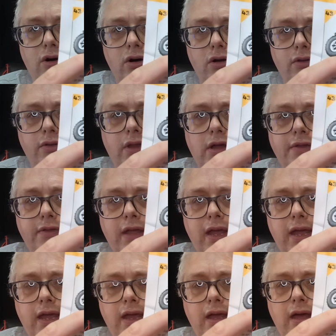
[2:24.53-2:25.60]
on
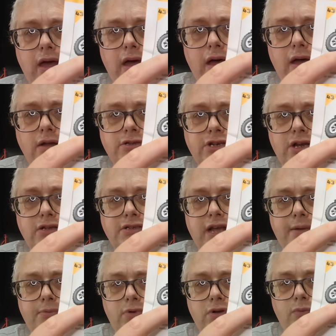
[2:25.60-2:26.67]
the
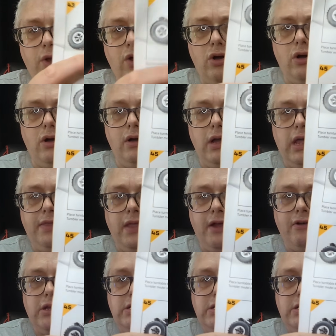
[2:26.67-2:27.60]
turntable that we got, and there it